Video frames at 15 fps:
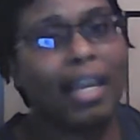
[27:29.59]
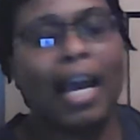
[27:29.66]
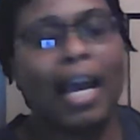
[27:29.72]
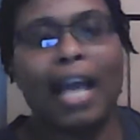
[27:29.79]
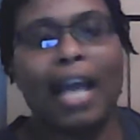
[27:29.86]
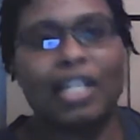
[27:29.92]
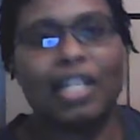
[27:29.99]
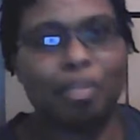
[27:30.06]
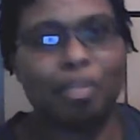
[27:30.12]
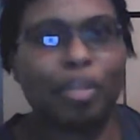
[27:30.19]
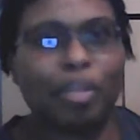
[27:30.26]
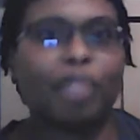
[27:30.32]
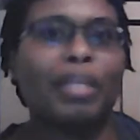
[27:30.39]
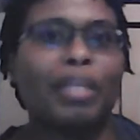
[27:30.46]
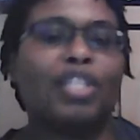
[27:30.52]
and it's
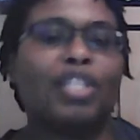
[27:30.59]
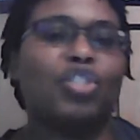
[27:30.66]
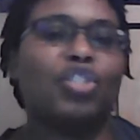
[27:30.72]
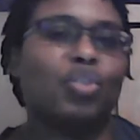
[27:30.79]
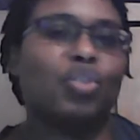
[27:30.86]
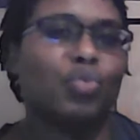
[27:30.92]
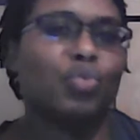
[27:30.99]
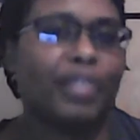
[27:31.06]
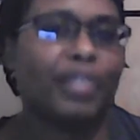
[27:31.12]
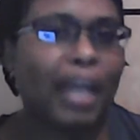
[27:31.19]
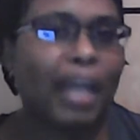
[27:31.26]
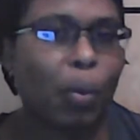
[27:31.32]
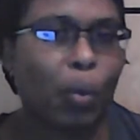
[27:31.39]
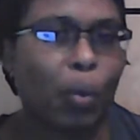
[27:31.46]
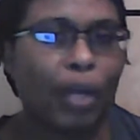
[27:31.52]
much better to use that
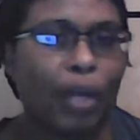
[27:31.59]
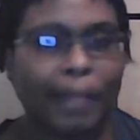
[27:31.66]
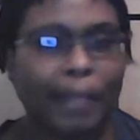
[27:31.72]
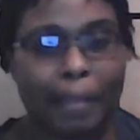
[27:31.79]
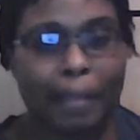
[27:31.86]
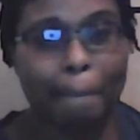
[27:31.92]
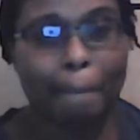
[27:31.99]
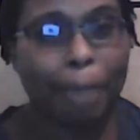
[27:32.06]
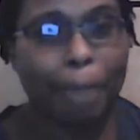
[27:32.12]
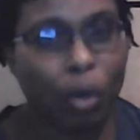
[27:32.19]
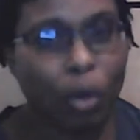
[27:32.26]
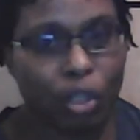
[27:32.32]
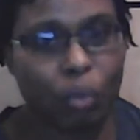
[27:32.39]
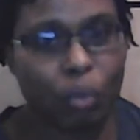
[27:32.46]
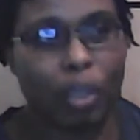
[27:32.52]
one than the
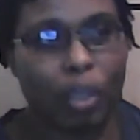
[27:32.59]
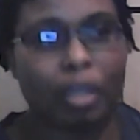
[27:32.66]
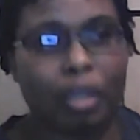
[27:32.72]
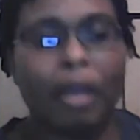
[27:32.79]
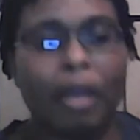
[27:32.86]
powdered one